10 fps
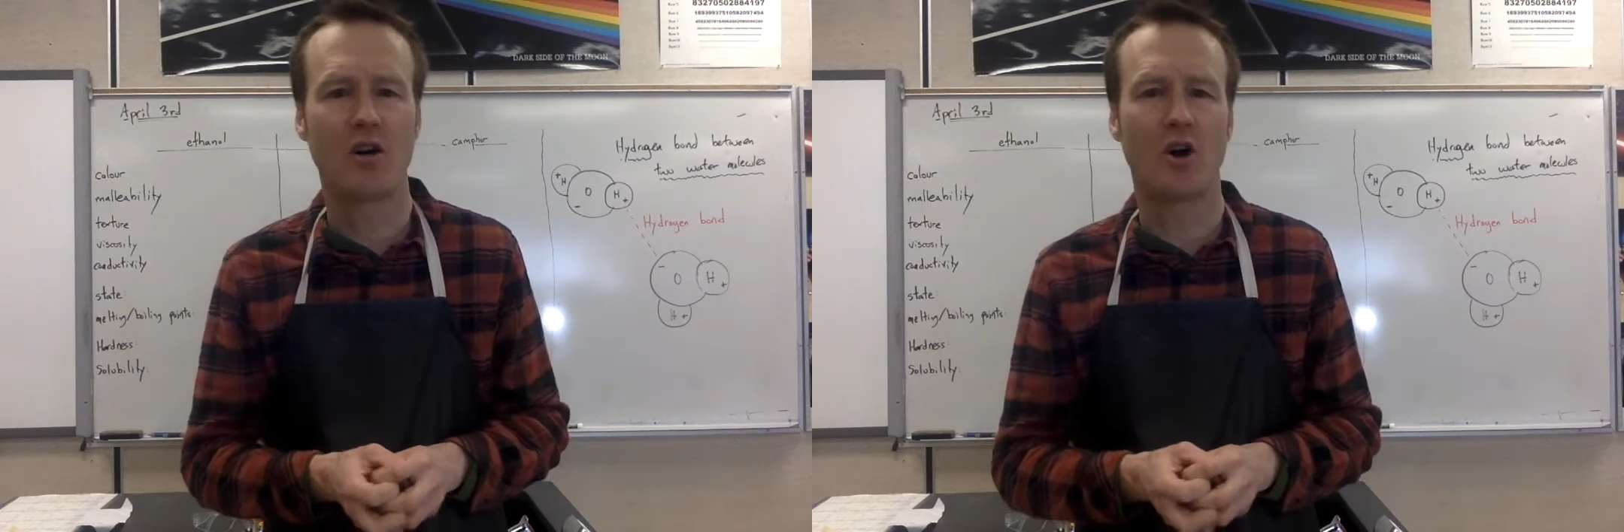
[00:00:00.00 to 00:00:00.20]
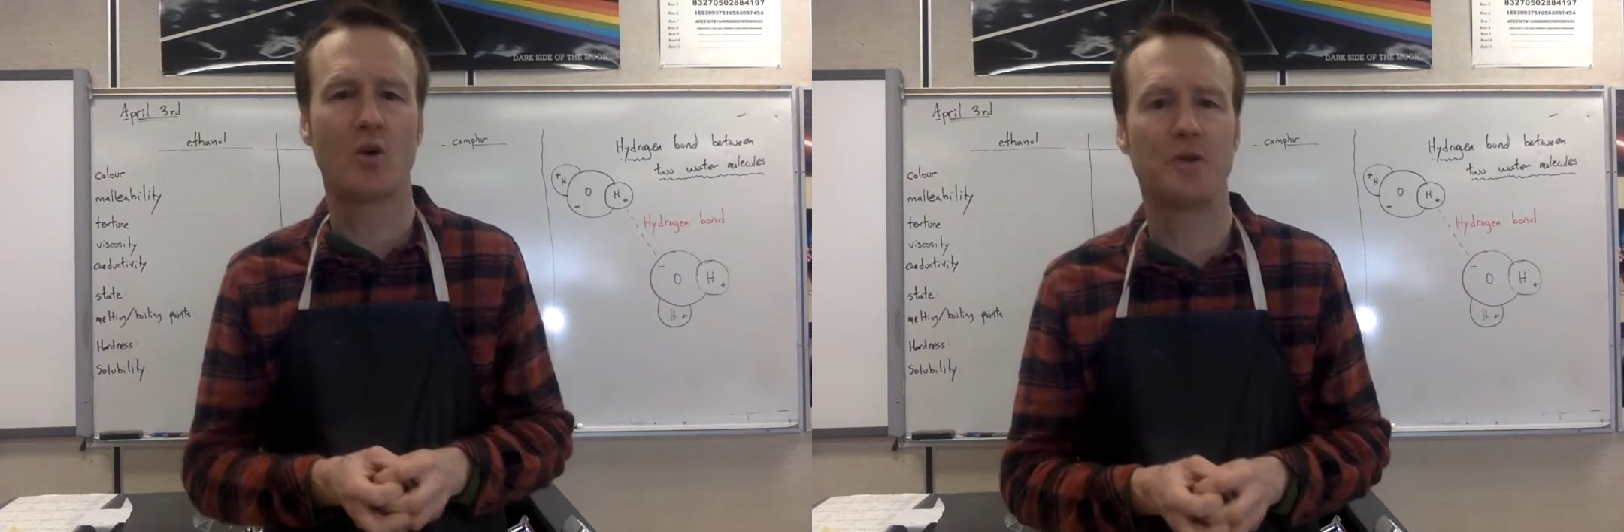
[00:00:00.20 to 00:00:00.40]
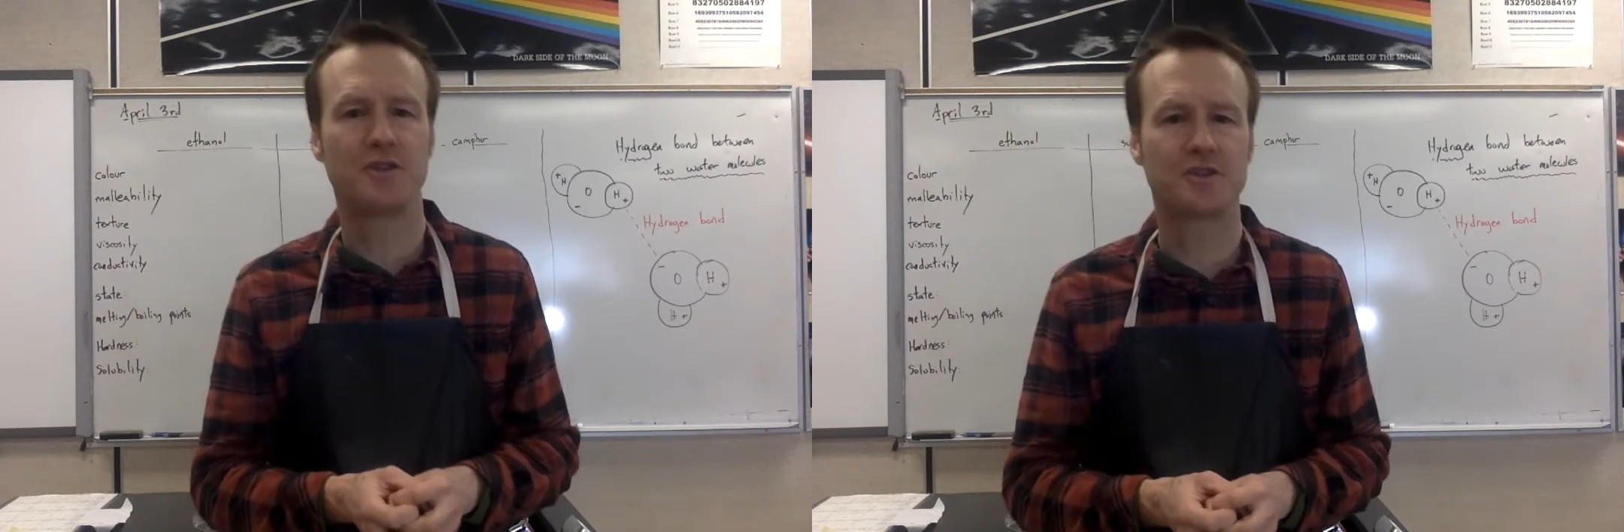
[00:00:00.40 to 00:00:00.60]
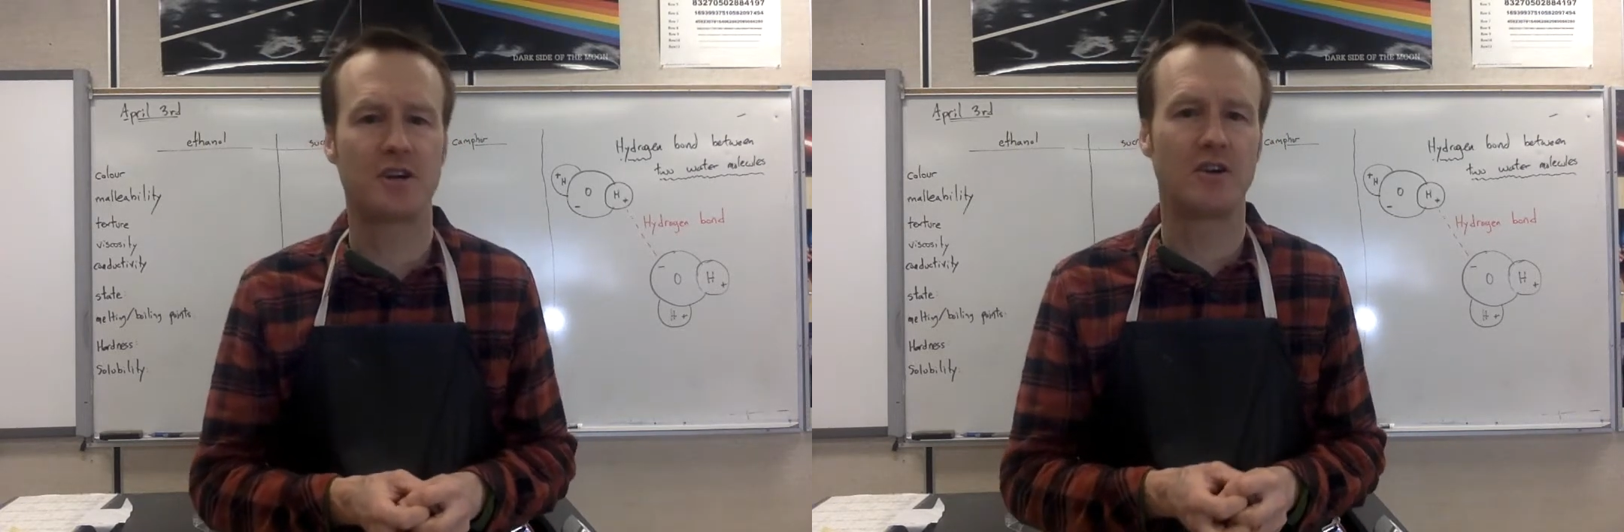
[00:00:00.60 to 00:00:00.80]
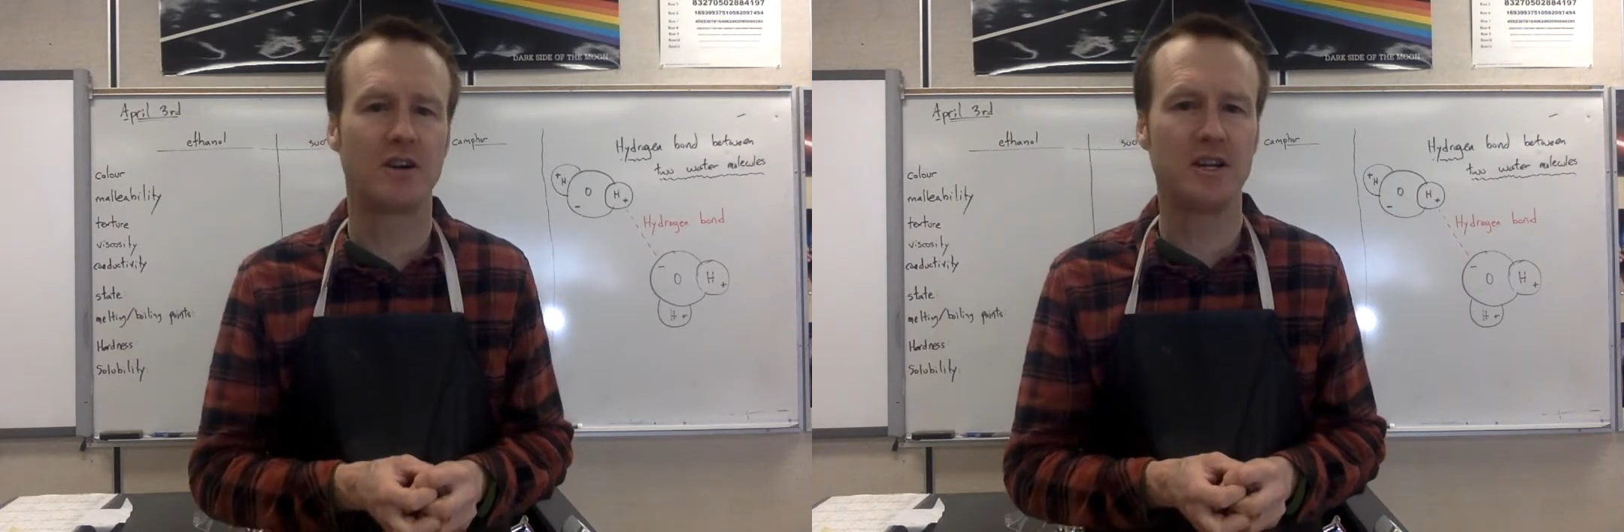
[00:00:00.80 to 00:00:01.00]
always
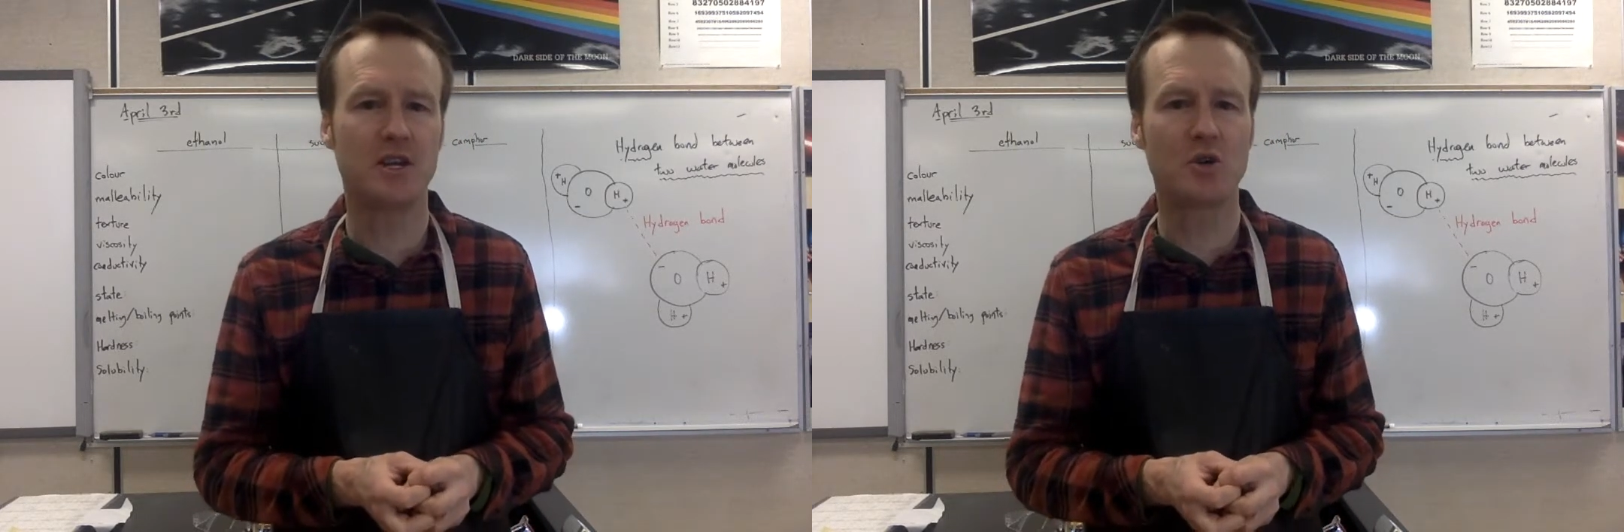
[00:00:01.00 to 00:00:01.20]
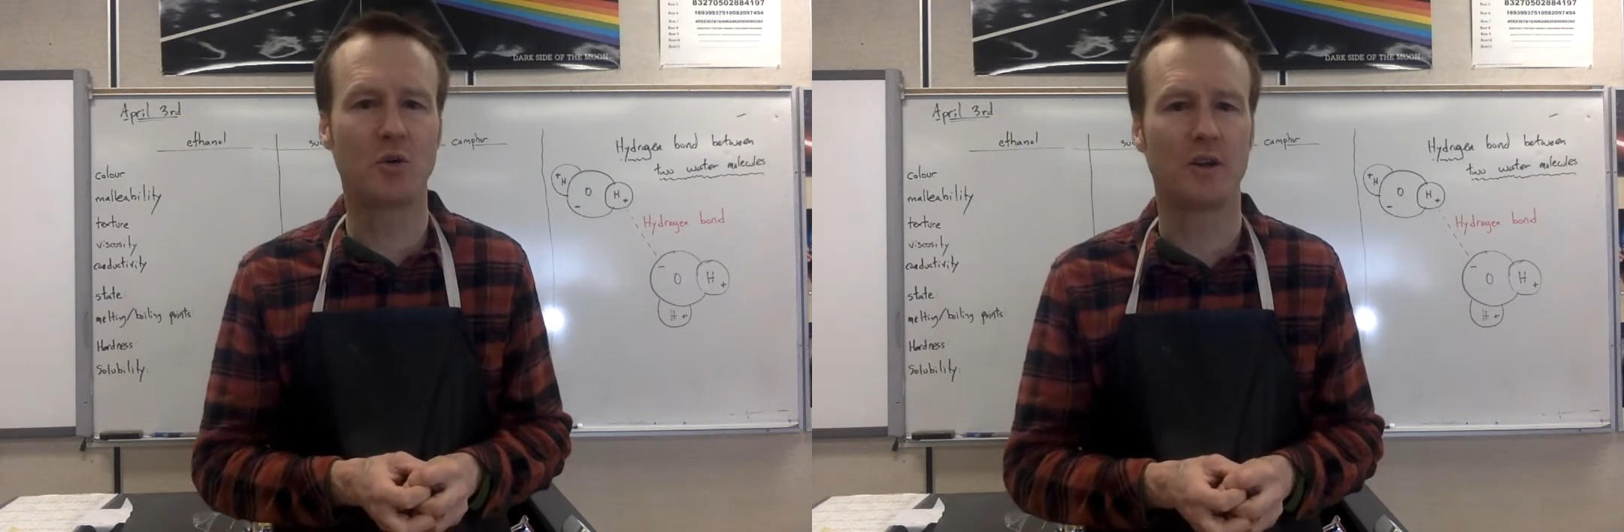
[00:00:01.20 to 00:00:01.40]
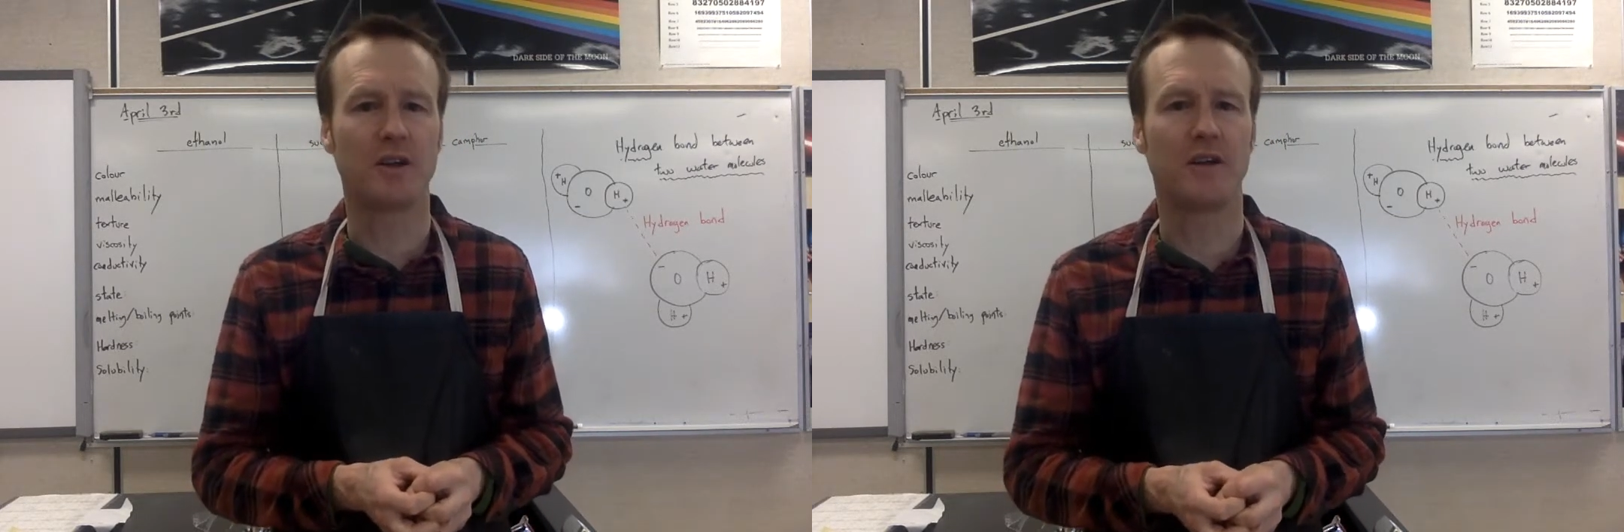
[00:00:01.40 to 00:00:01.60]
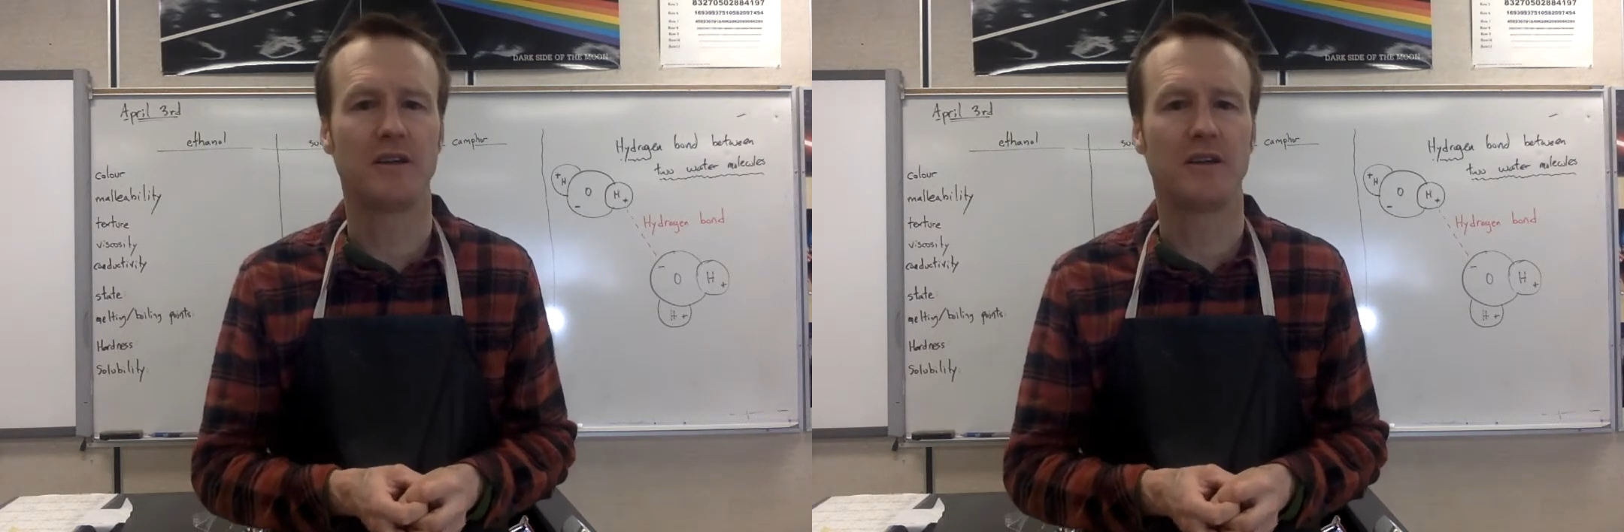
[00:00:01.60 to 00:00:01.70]
shared equally.